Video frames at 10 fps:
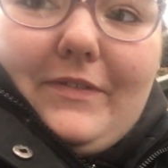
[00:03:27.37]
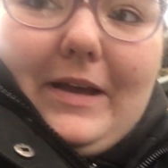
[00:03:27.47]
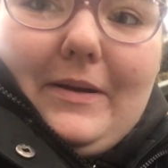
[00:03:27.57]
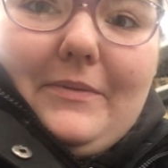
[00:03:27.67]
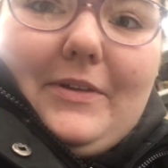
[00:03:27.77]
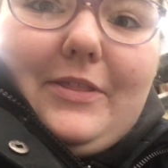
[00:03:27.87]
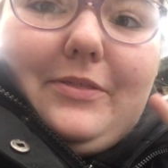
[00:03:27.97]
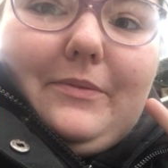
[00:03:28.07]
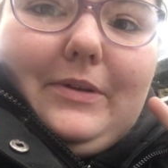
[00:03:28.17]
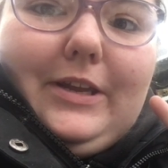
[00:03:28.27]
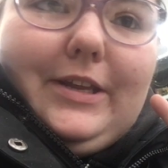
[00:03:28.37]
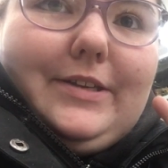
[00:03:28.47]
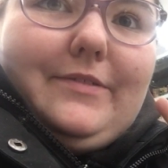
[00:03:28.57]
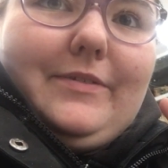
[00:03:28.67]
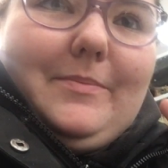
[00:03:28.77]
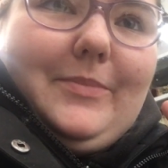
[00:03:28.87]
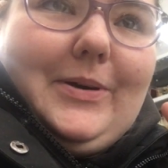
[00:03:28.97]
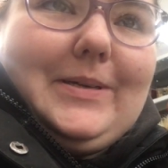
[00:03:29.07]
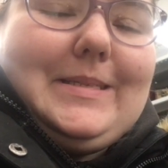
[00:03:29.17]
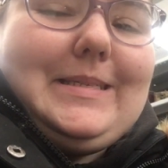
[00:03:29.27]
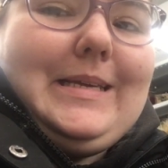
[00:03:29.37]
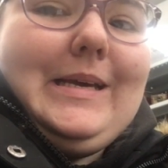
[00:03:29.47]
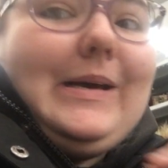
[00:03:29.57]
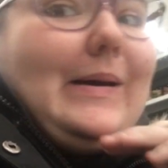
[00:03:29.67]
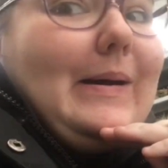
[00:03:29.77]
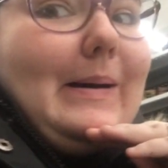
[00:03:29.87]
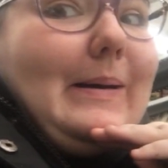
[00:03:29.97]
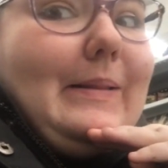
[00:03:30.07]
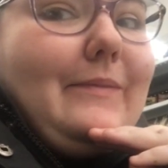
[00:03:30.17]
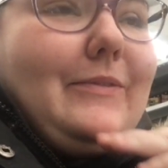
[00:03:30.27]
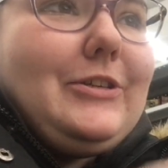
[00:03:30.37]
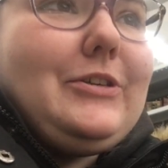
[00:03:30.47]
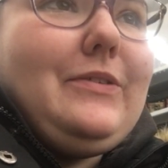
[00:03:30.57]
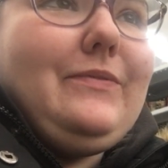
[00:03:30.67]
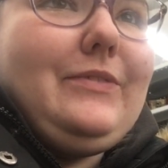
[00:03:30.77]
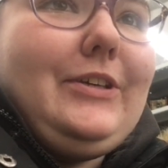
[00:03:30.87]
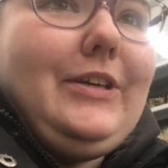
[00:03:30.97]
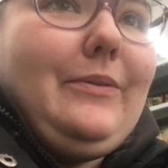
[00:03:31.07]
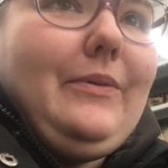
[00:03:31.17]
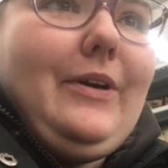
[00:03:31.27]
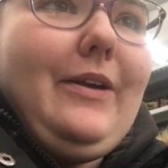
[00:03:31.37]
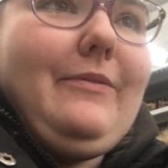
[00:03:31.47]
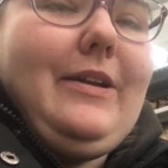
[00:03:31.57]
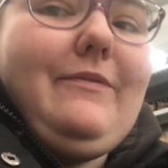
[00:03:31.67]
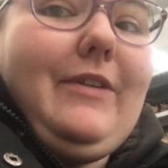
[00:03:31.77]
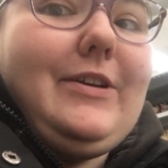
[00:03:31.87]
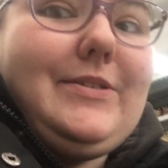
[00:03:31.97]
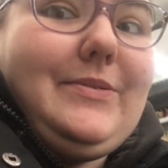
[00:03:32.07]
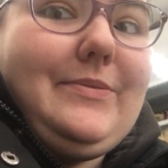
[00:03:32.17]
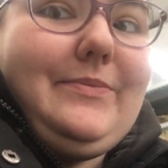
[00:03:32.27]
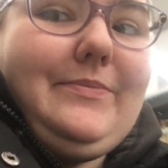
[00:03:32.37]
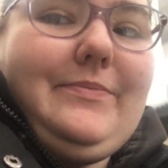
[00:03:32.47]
found 3 different books, all of which hopefully will get read very soon.